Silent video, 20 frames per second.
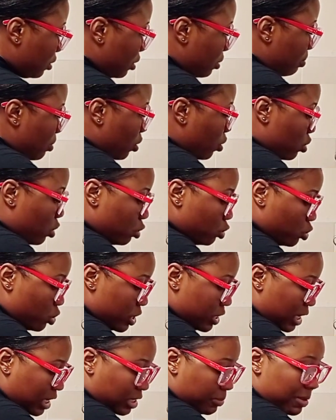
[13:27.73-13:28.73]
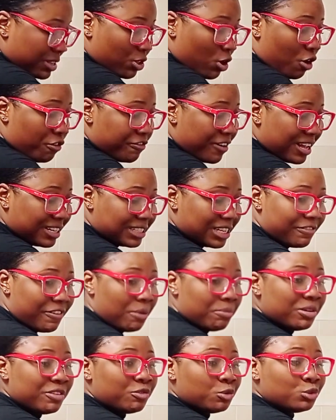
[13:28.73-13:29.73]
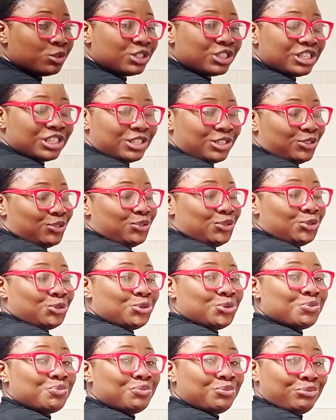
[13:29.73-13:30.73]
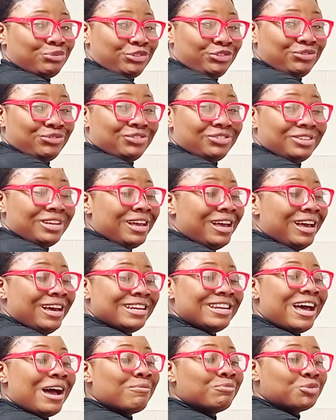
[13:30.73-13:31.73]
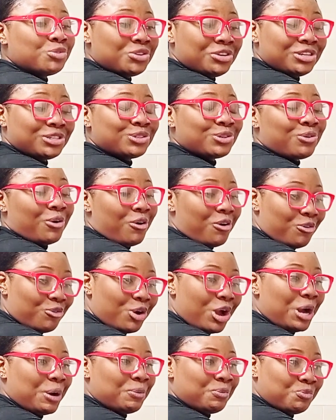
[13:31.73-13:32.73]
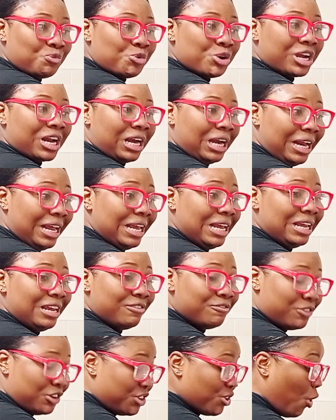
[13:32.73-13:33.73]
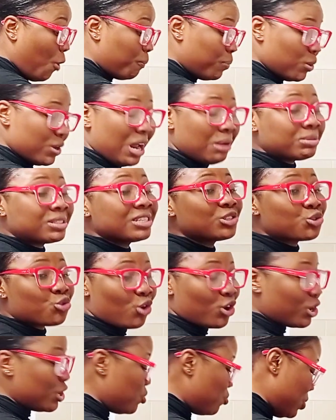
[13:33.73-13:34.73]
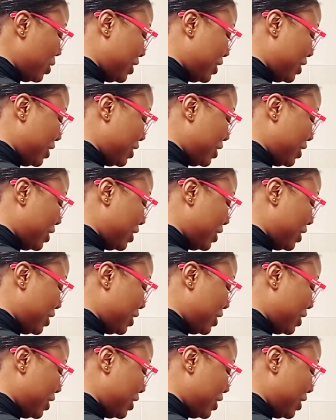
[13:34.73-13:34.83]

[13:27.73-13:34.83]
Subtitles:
As a matter of fact, if I'm even, this YouTube that I'm doing, this weekly video upload, I'm still struggling